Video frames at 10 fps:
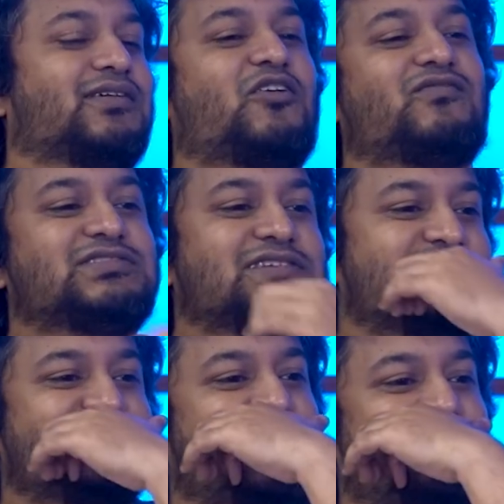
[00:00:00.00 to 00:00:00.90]

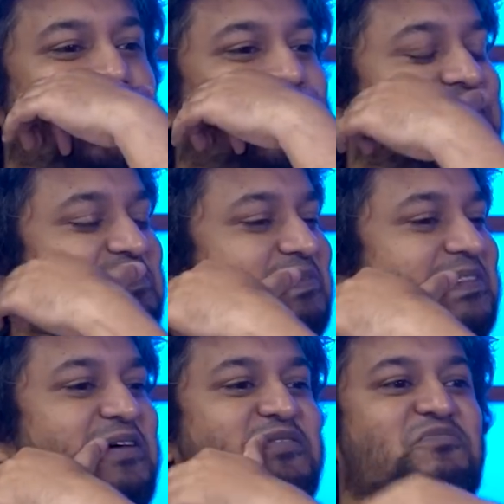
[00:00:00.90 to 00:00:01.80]
conversations got better. But
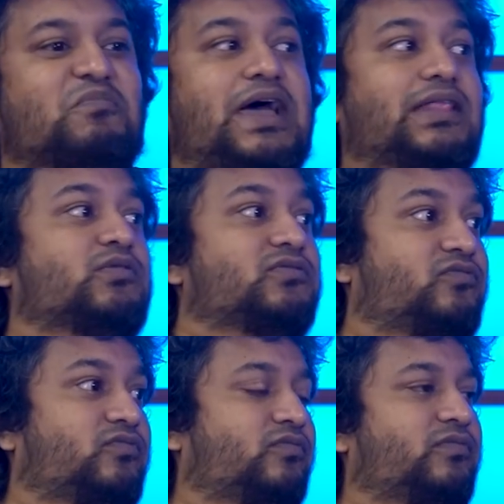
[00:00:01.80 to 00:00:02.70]
that was mad. That was
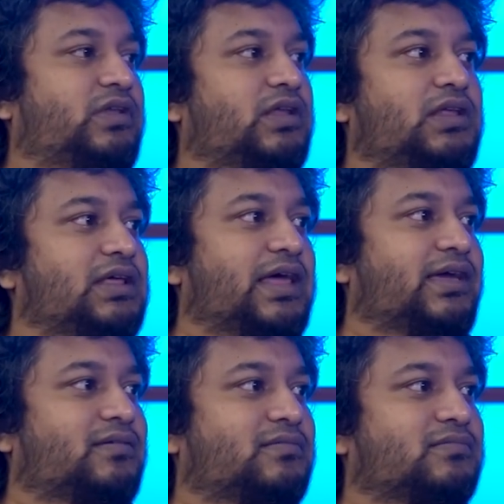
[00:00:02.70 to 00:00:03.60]
really like,
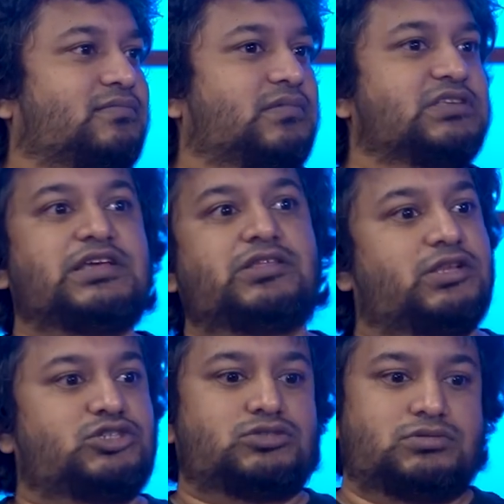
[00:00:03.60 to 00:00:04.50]
it's like they
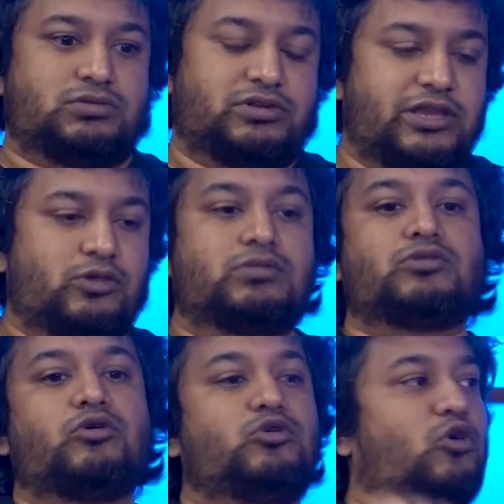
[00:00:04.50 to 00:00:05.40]
just take you and throw you